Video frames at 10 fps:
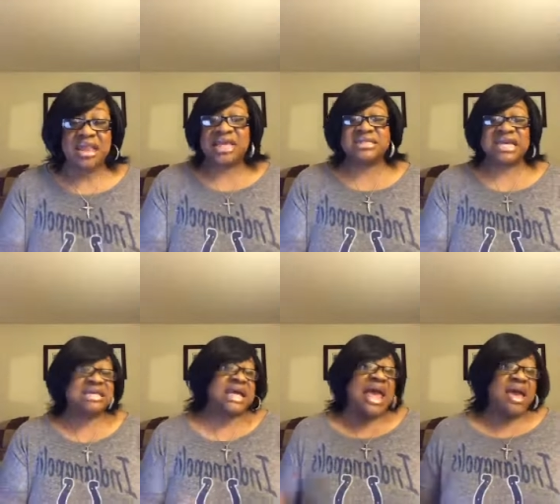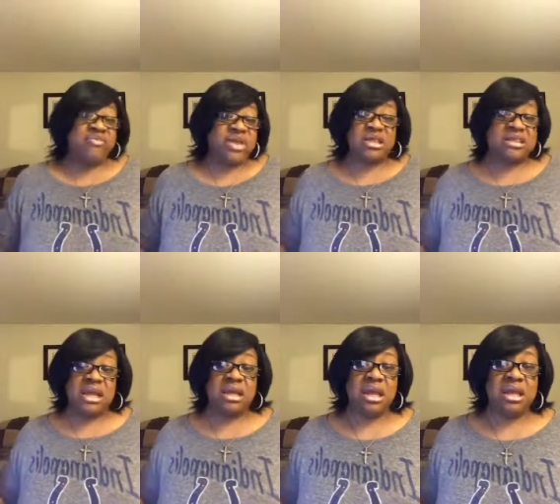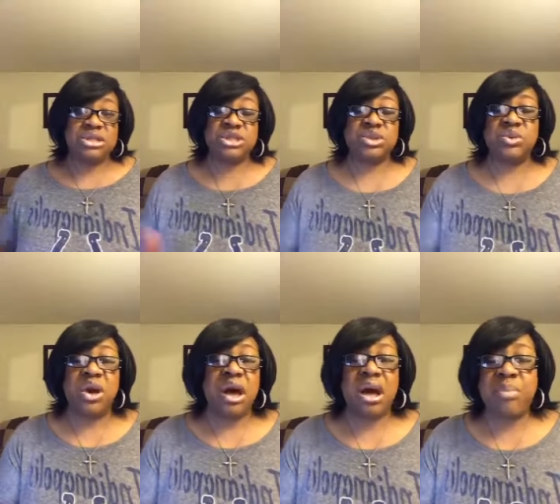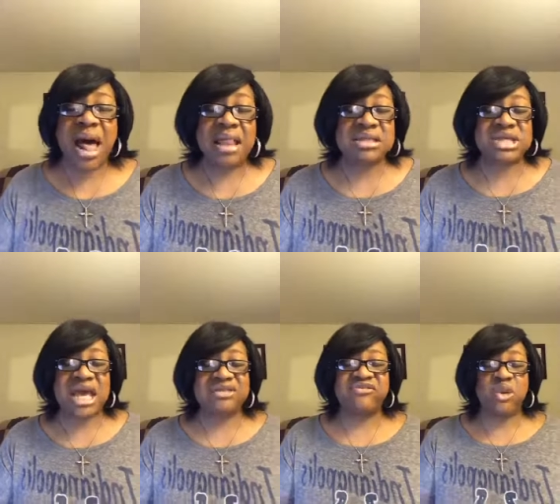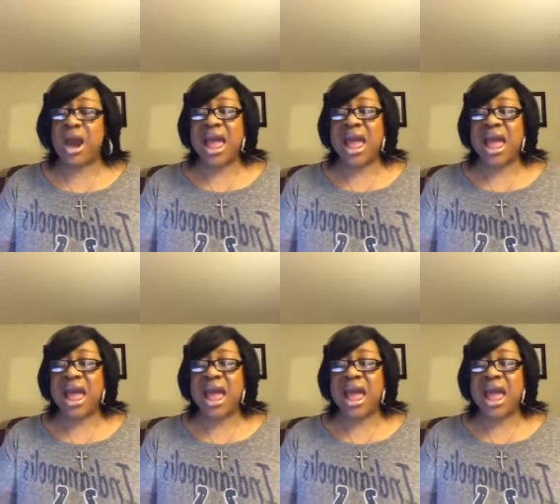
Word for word: that says I have nothing to apologize for.